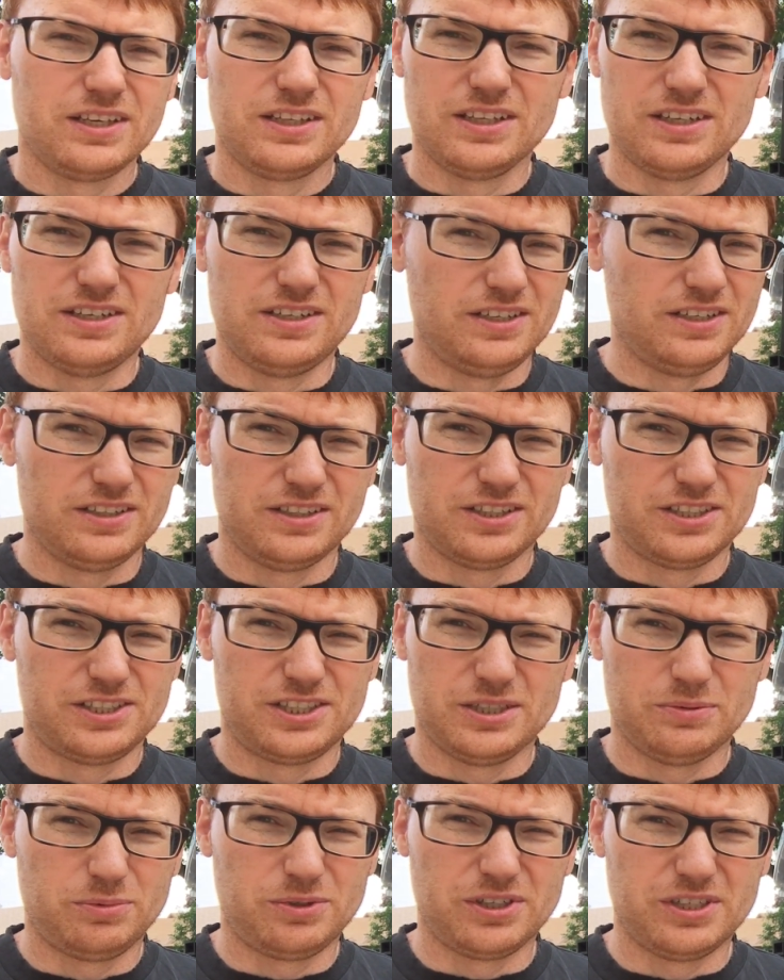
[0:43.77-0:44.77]
the
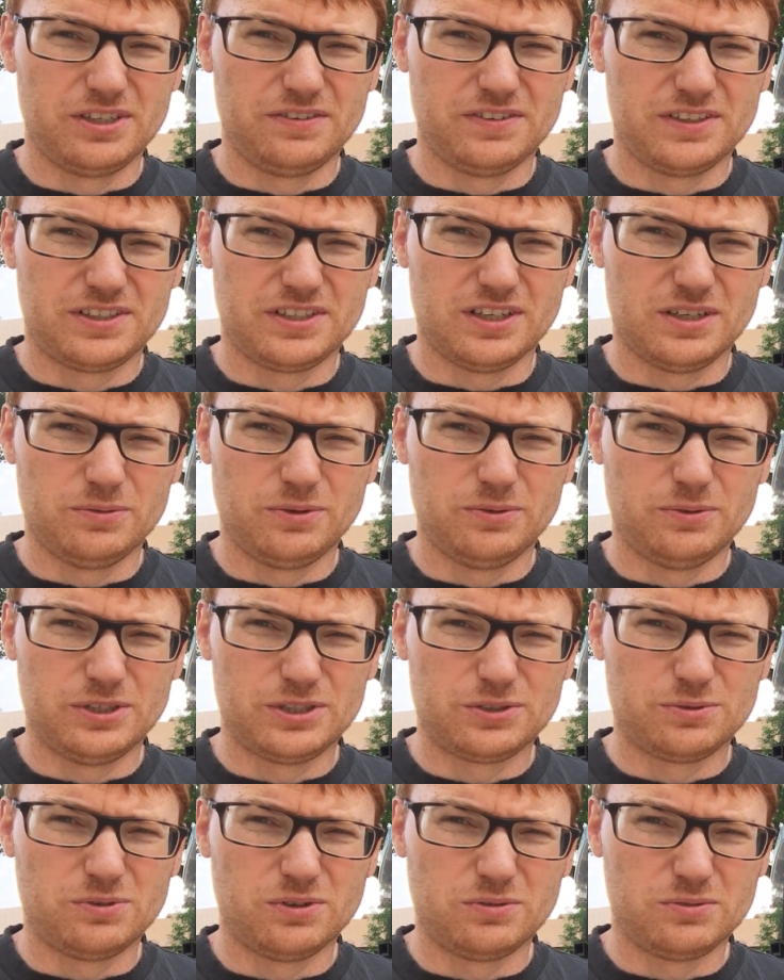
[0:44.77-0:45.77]
dealership couldn't even tell me
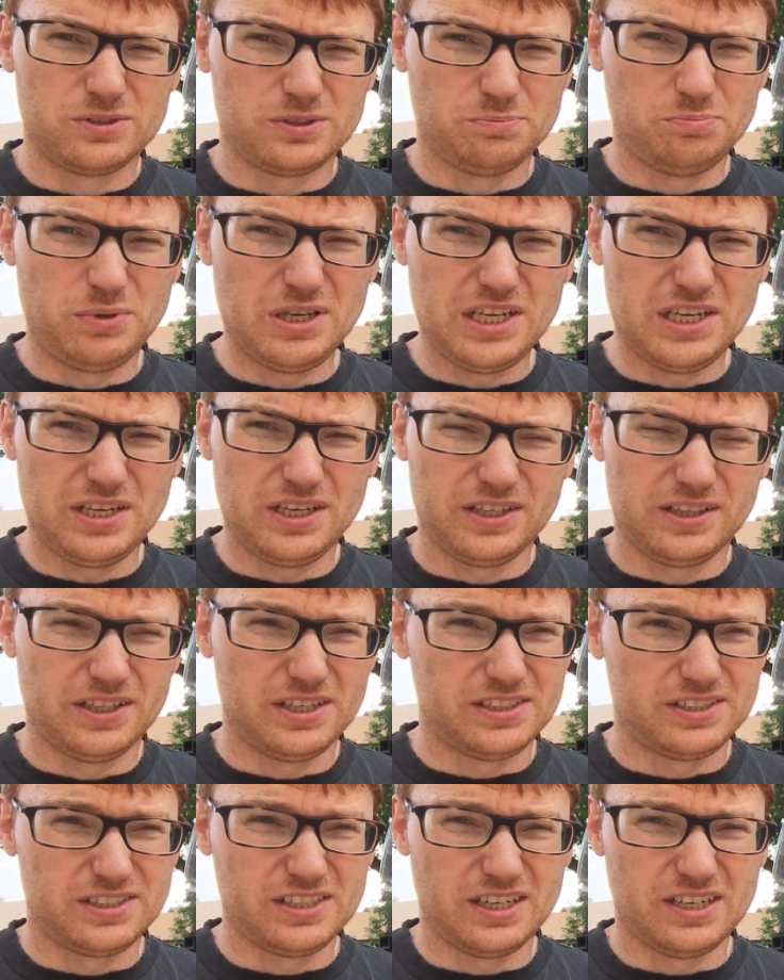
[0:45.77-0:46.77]
which one was B.
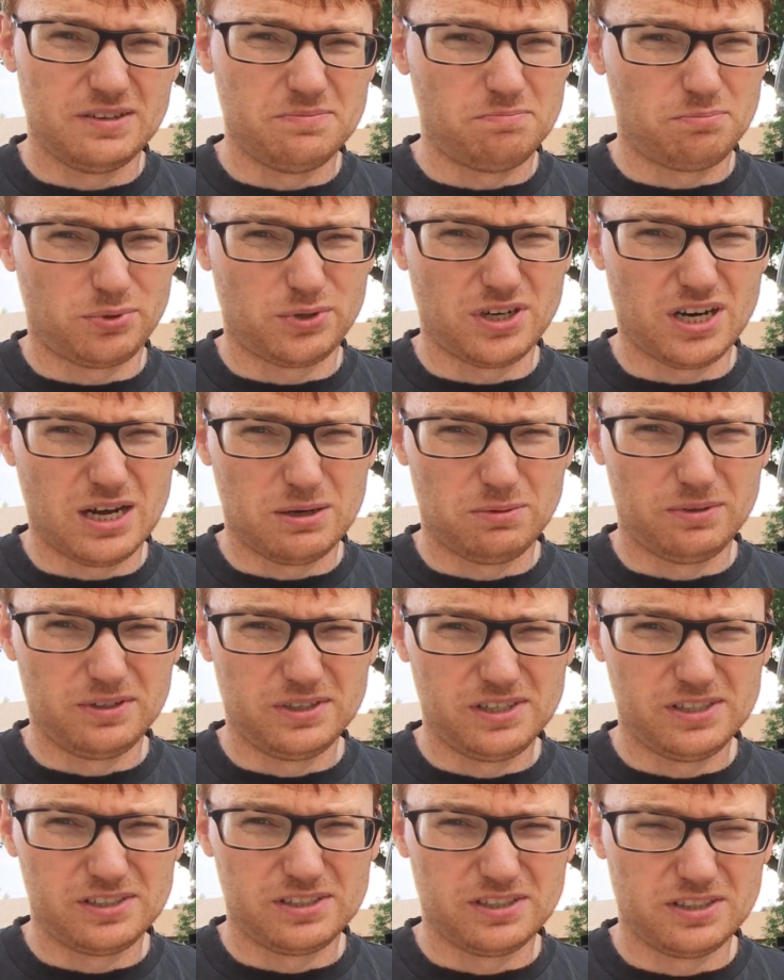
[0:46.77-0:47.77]
They said it
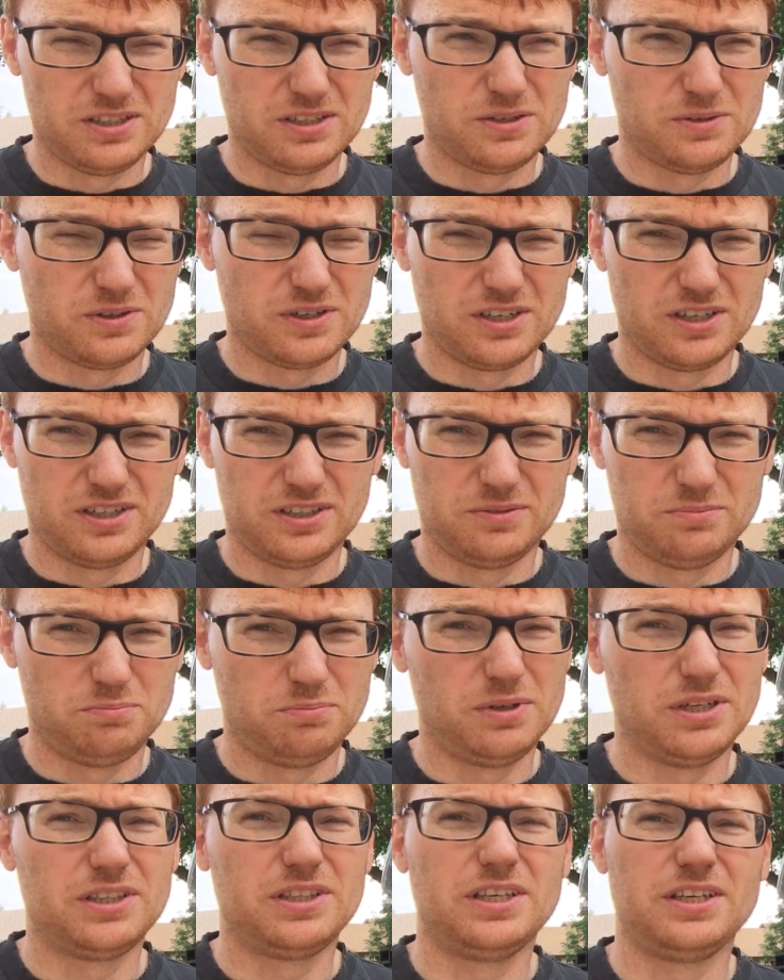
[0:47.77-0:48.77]
probably is the lower,
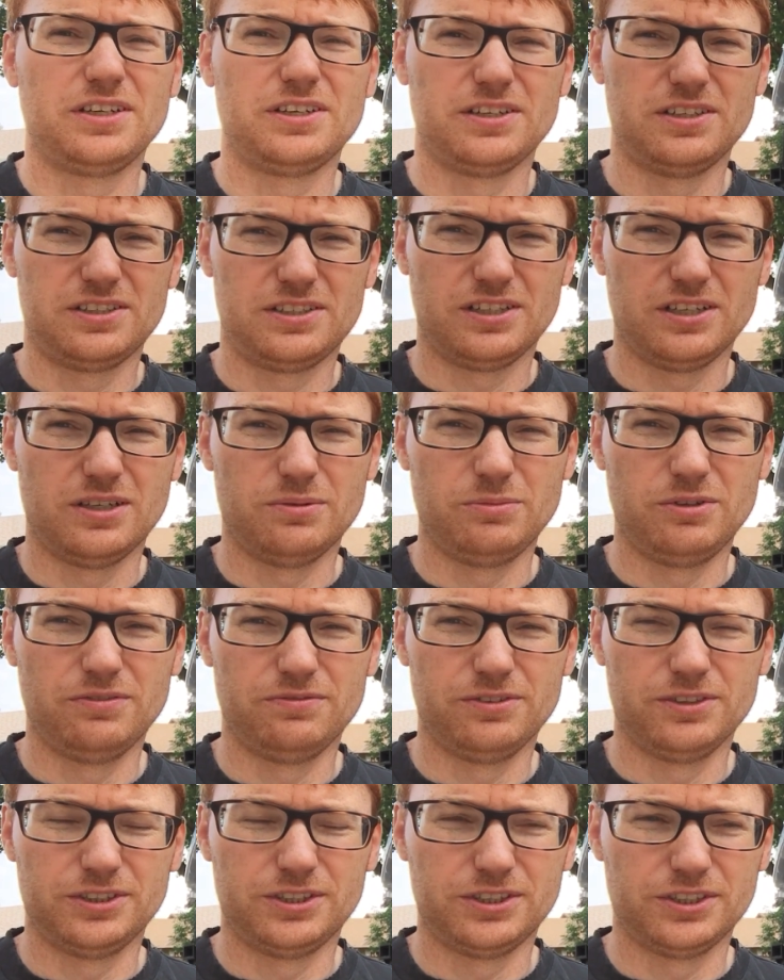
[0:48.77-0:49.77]
but they couldn't tell me
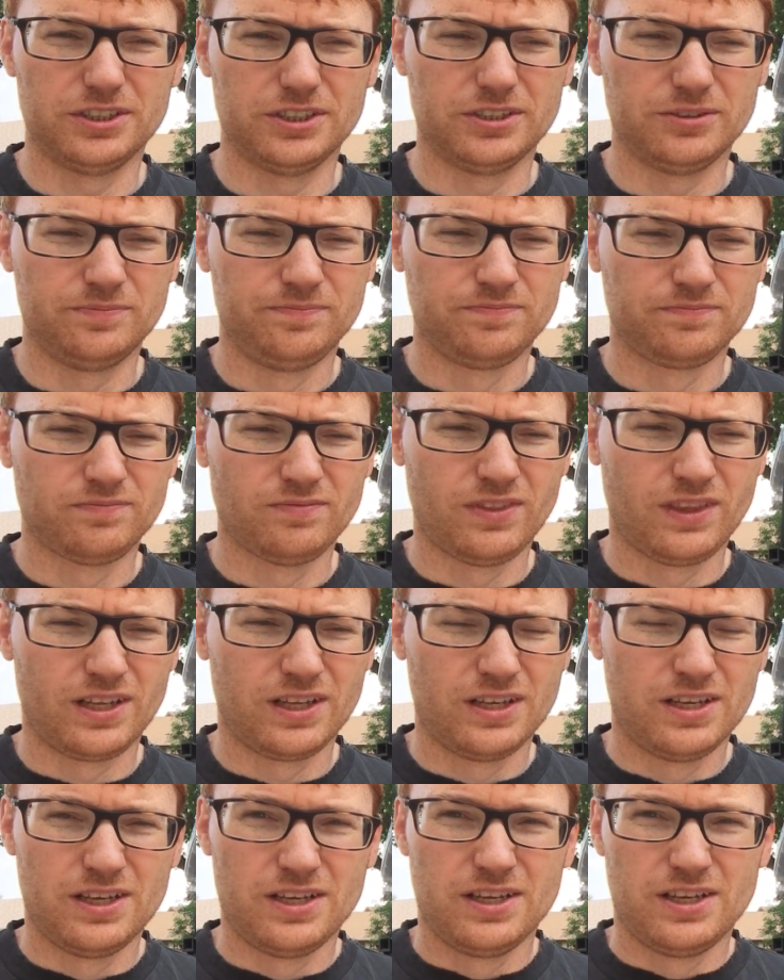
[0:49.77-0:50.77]
for sure.
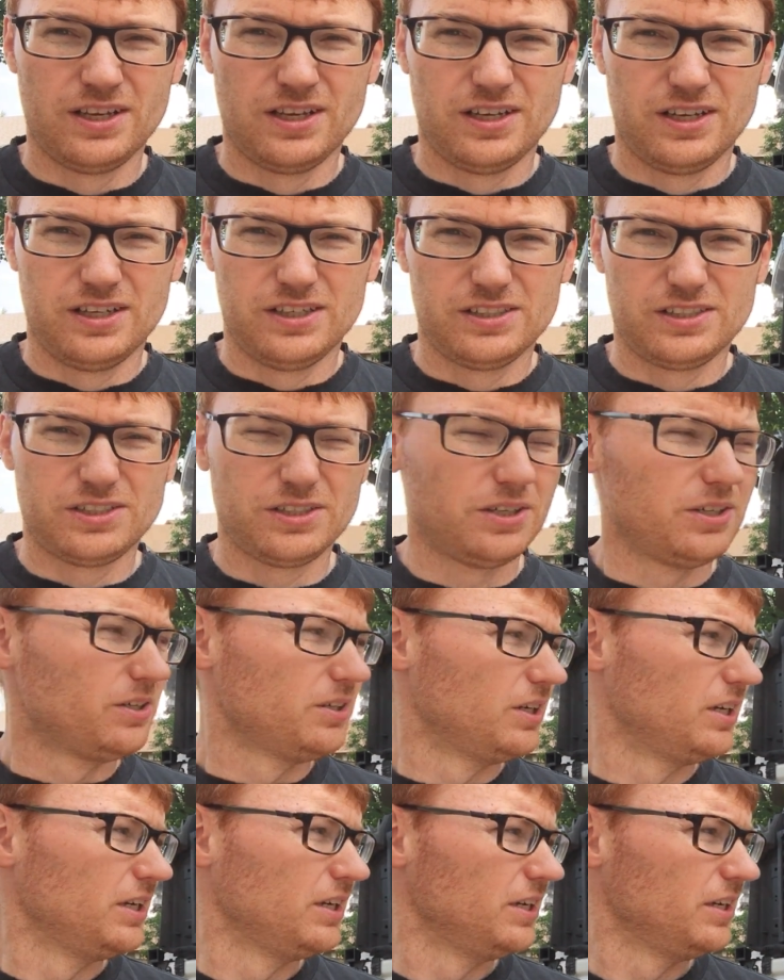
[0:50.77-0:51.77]

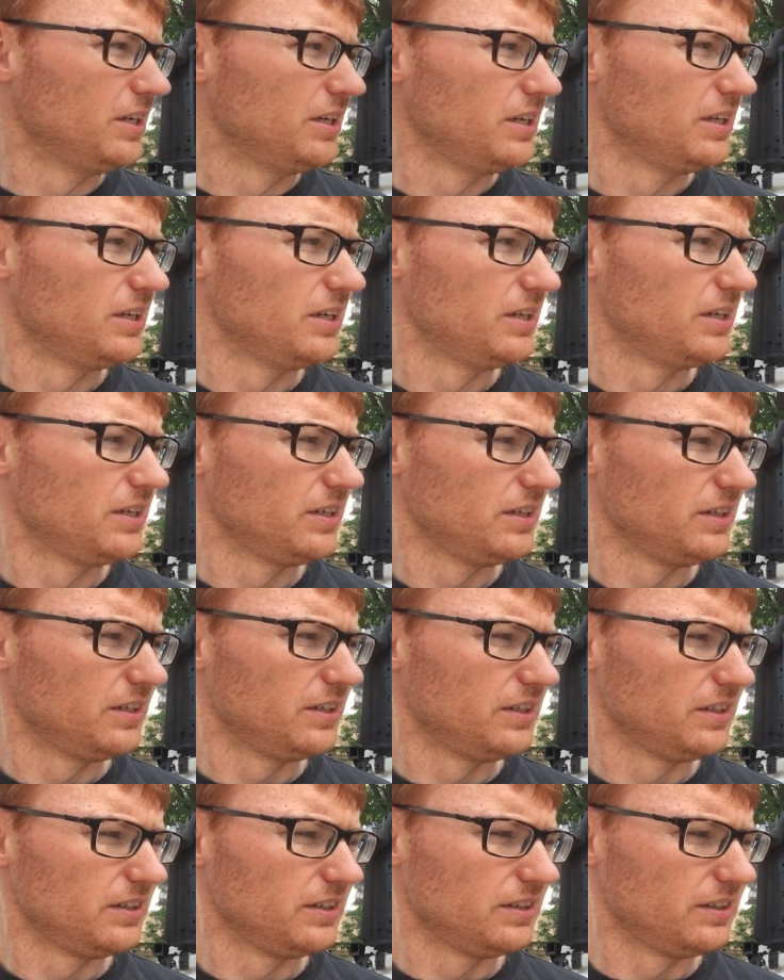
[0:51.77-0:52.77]
So
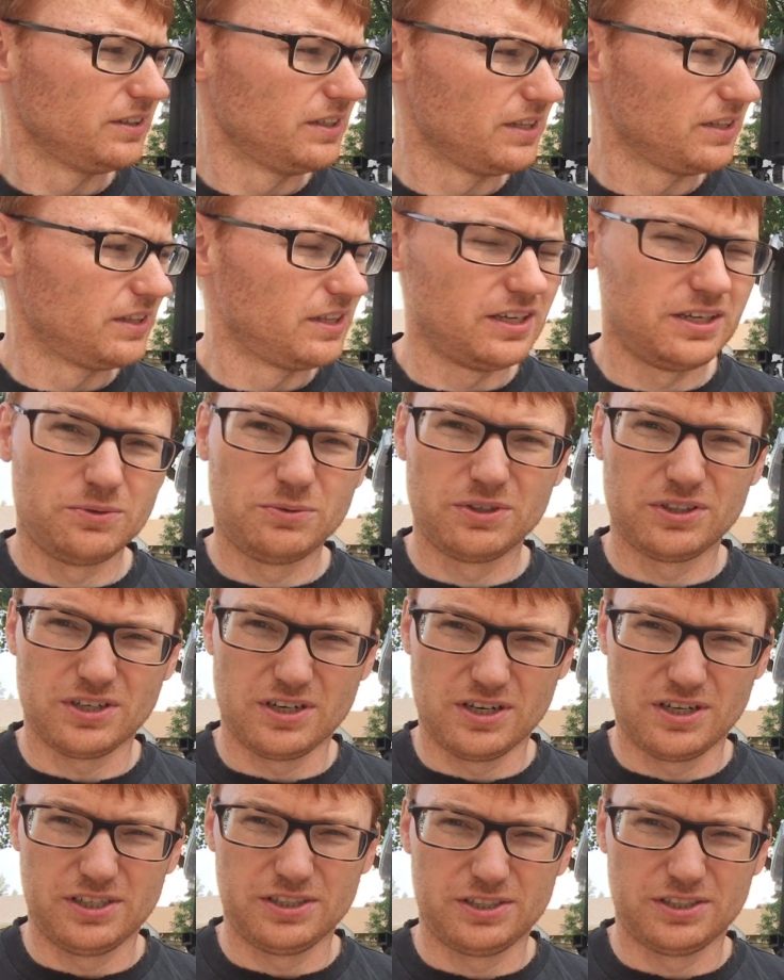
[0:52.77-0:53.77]
the thing with
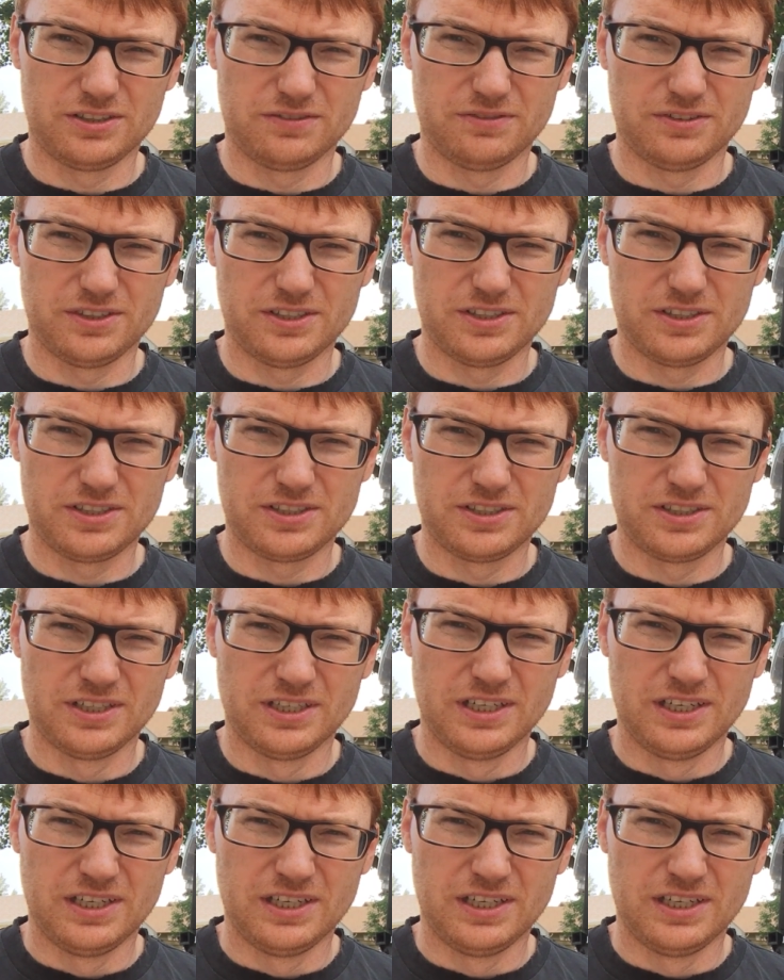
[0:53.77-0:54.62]
our Traverse